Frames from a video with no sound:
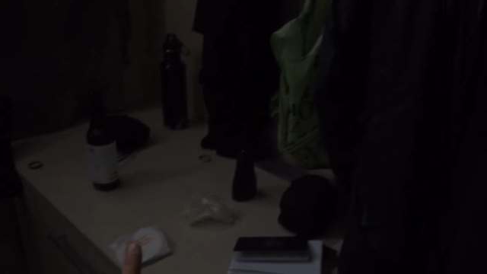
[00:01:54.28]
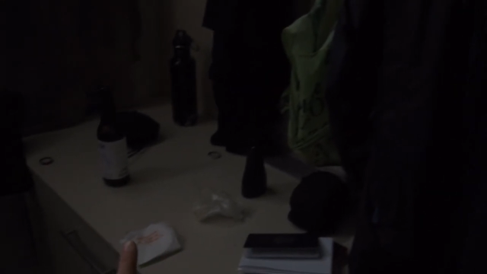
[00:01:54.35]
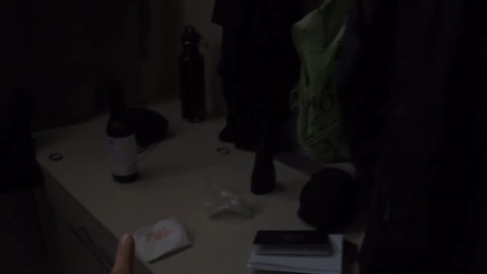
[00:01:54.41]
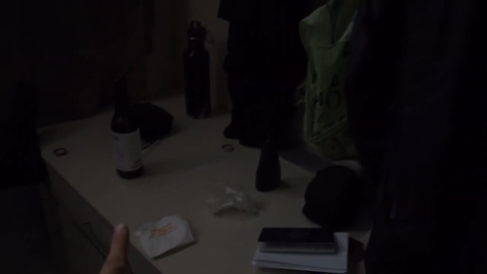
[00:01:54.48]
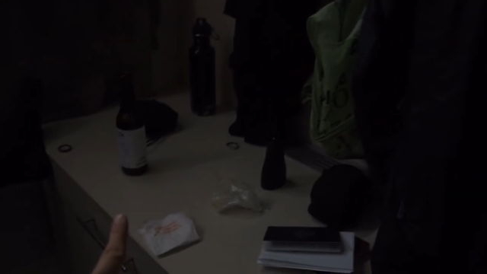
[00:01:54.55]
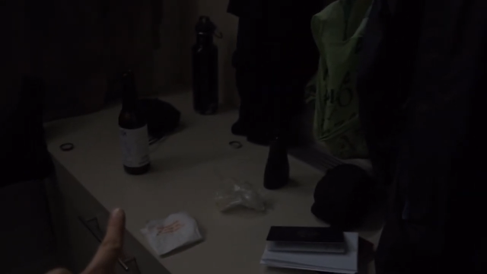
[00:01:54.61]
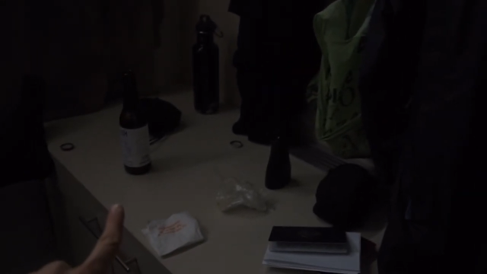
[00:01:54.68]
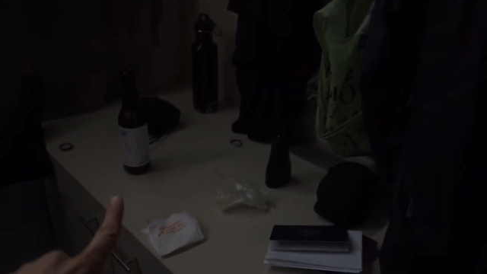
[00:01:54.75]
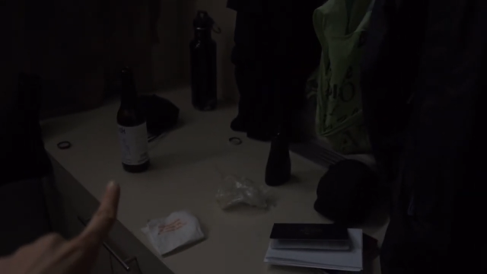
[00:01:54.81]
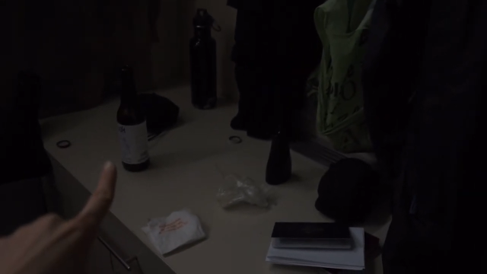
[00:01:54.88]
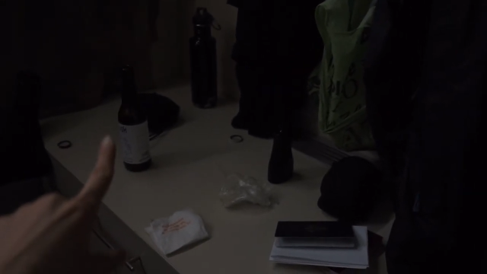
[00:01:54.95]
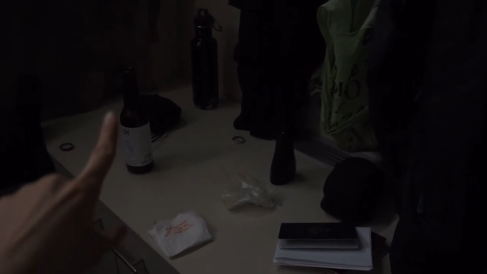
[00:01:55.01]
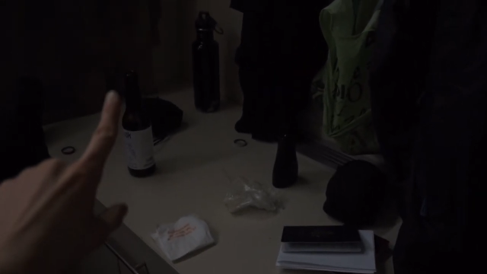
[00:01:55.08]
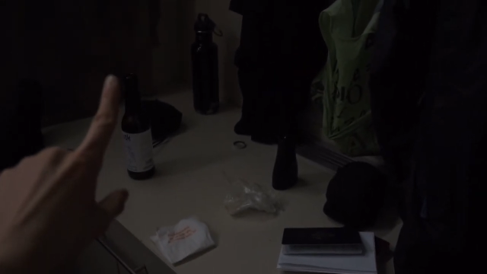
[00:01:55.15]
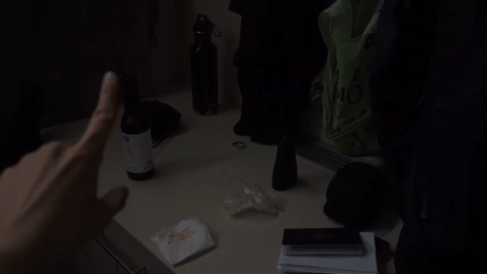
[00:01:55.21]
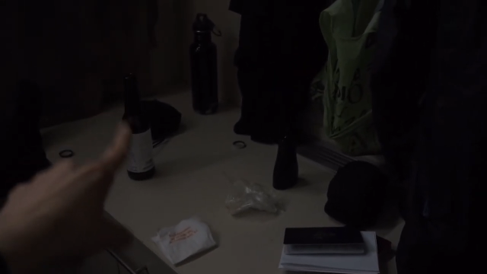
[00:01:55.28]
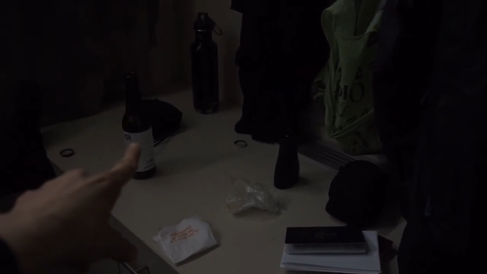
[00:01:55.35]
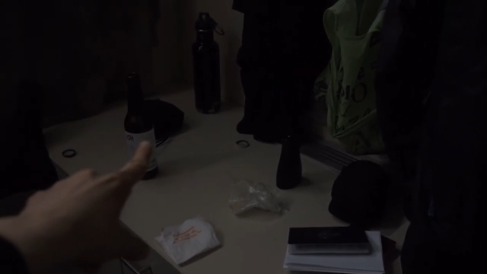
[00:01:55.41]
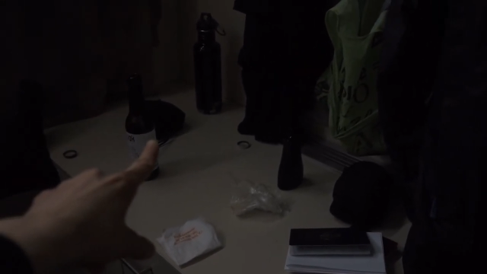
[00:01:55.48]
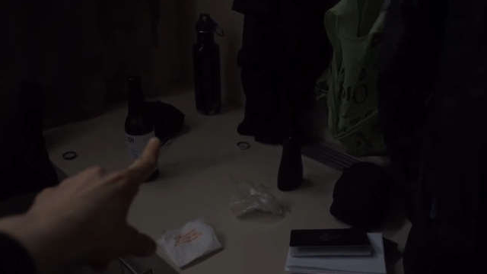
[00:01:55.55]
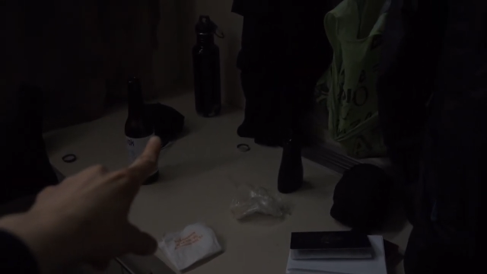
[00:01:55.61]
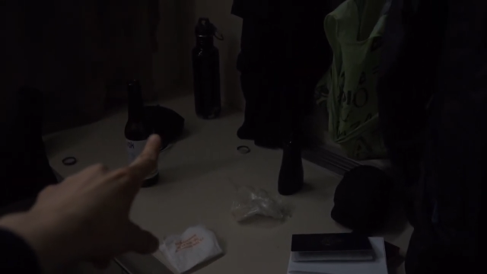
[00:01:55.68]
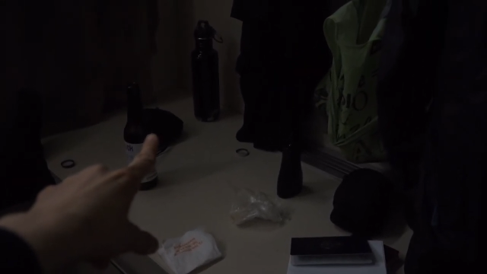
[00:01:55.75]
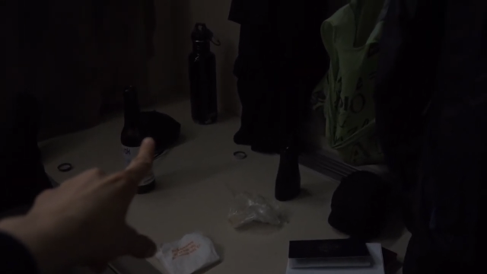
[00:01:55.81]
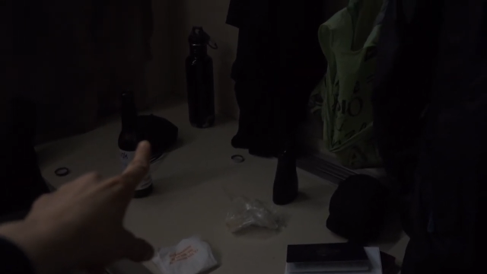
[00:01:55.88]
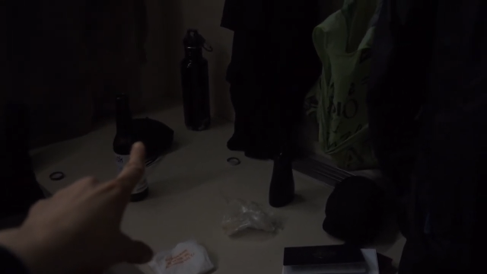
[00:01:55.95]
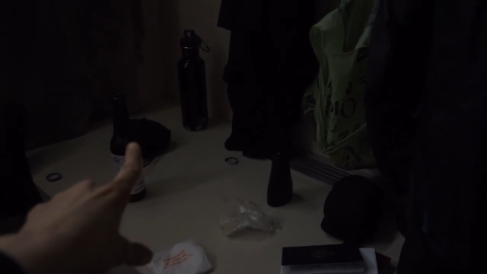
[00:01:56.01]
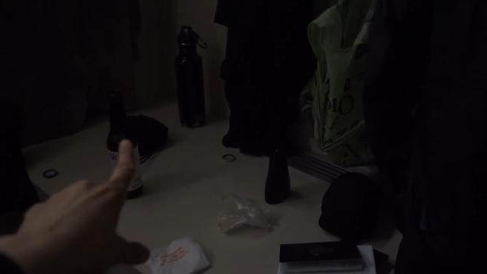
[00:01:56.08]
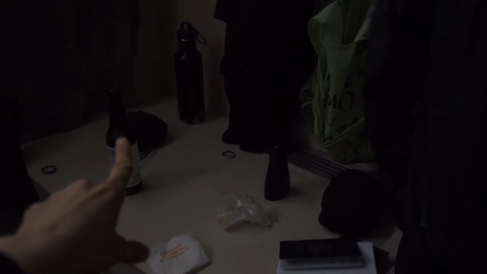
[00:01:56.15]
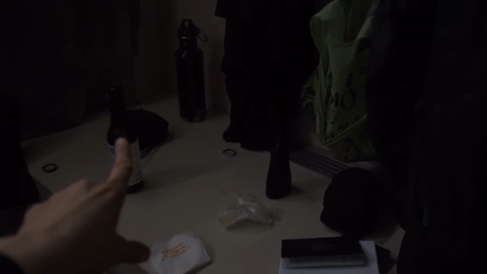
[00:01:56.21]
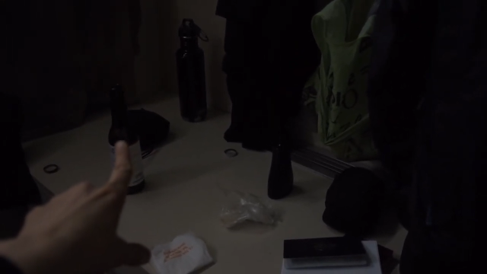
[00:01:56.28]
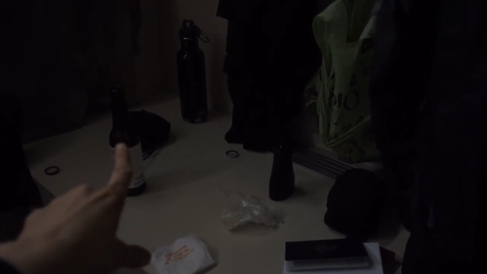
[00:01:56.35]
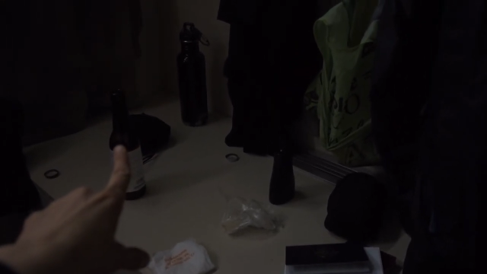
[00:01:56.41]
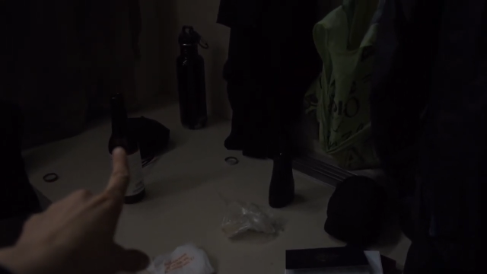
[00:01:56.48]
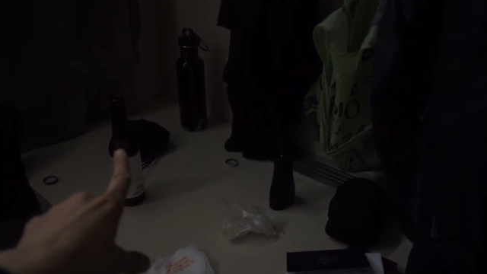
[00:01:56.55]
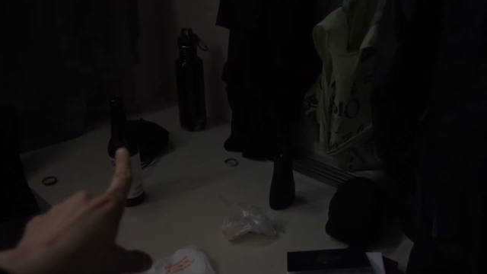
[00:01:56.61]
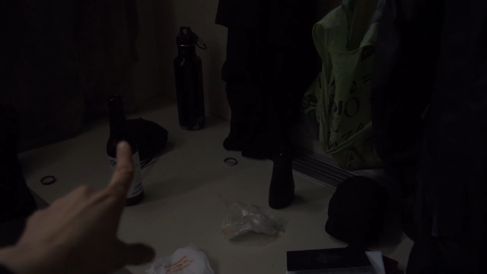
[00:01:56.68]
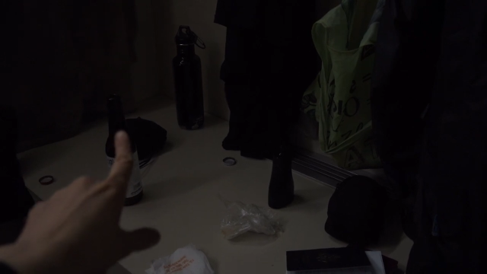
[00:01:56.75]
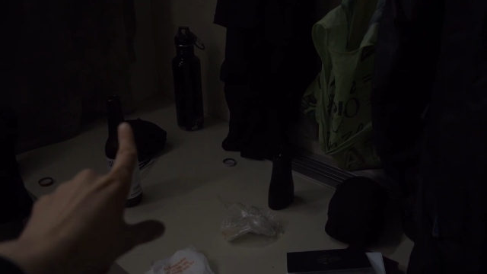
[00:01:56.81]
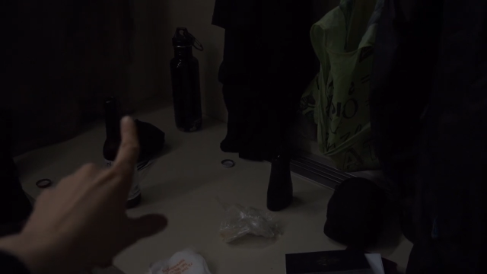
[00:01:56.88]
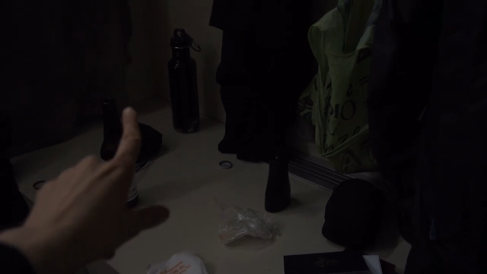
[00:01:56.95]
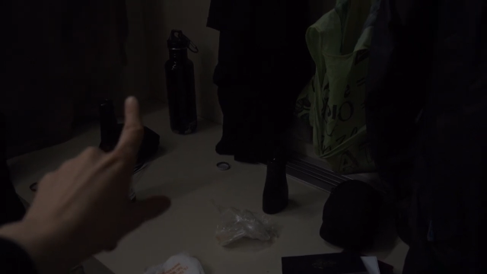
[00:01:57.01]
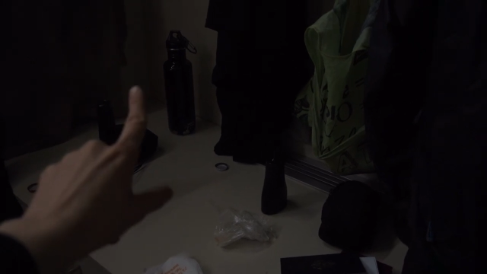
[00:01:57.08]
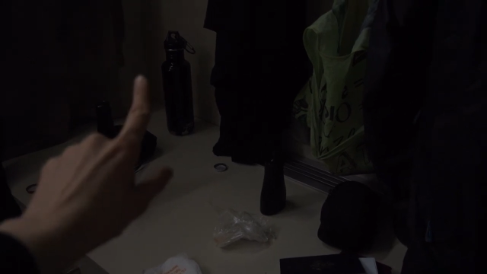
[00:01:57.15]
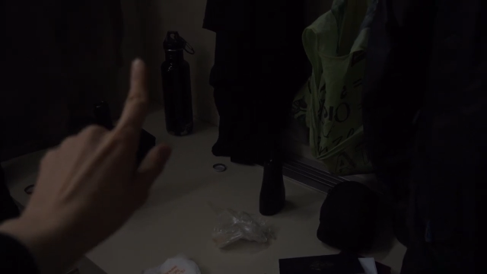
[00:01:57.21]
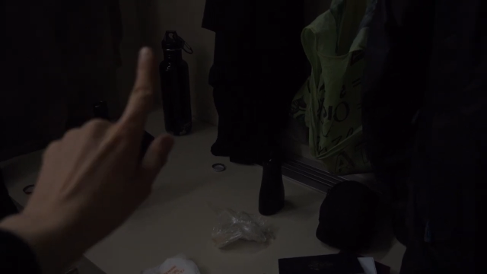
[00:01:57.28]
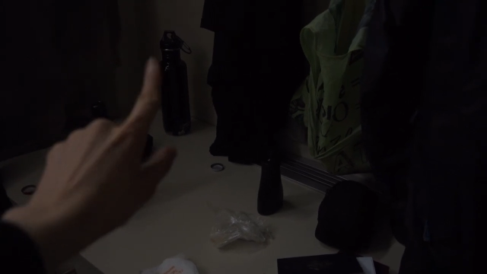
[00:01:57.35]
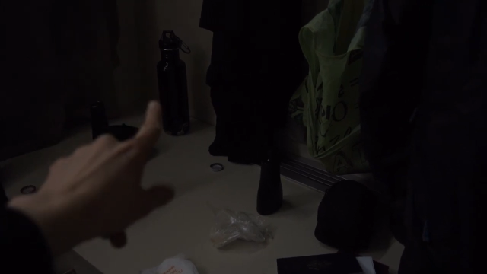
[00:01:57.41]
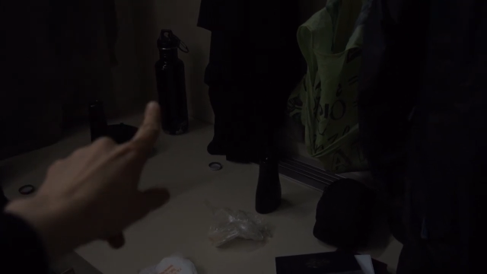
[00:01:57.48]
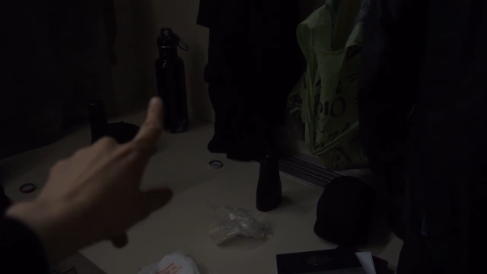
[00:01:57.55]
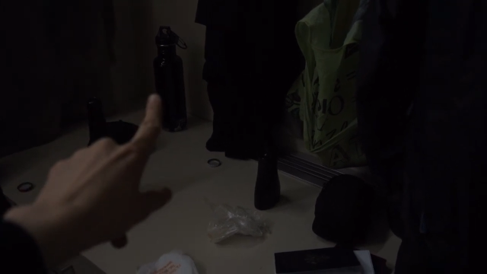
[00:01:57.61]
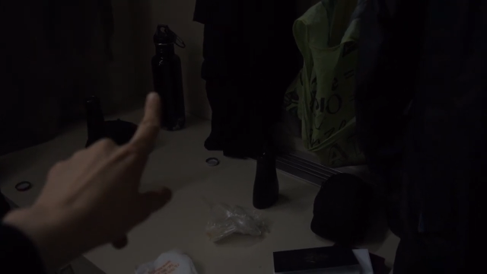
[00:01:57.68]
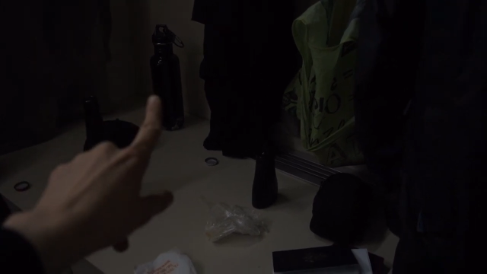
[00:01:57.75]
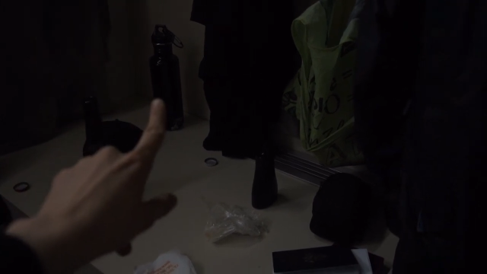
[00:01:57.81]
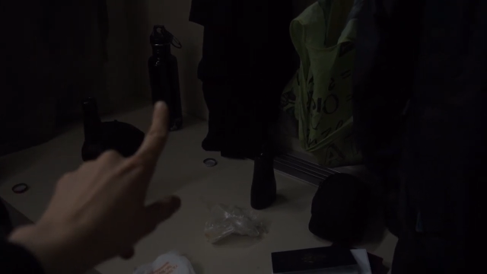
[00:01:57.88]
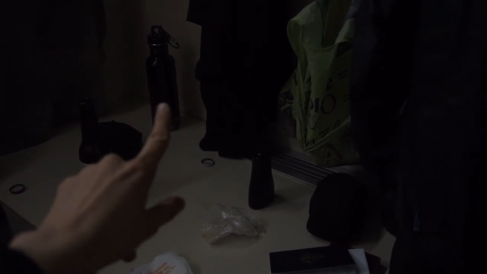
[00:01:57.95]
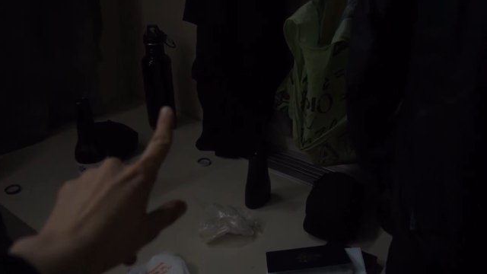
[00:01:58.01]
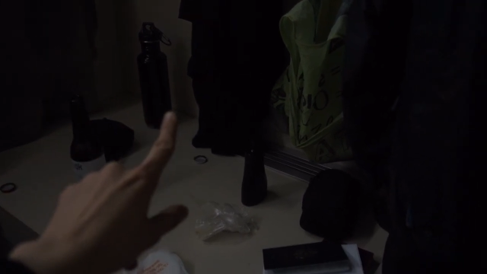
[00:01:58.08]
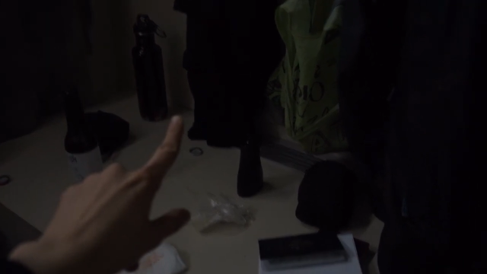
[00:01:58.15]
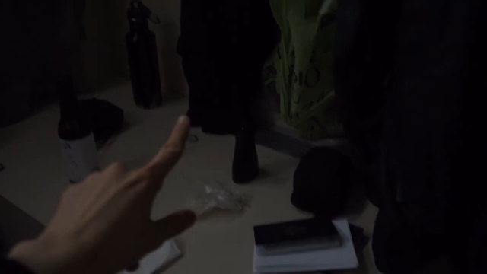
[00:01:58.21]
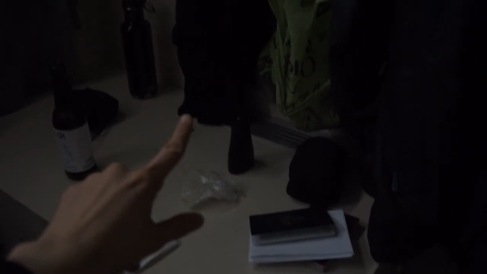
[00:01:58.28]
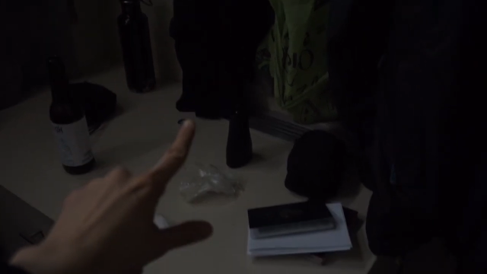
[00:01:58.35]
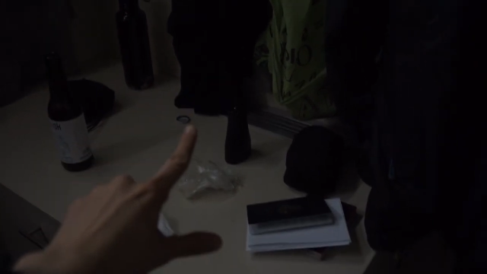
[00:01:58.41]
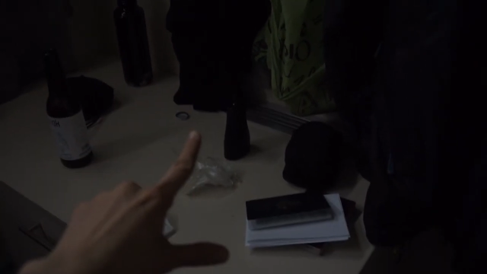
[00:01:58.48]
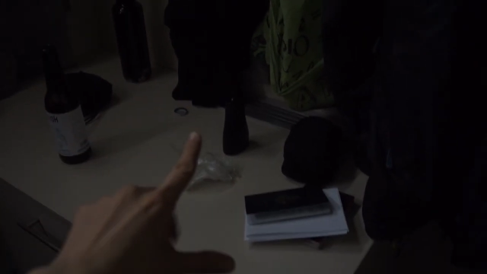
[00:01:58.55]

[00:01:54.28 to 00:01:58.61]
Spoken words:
[unreadable: no face in view]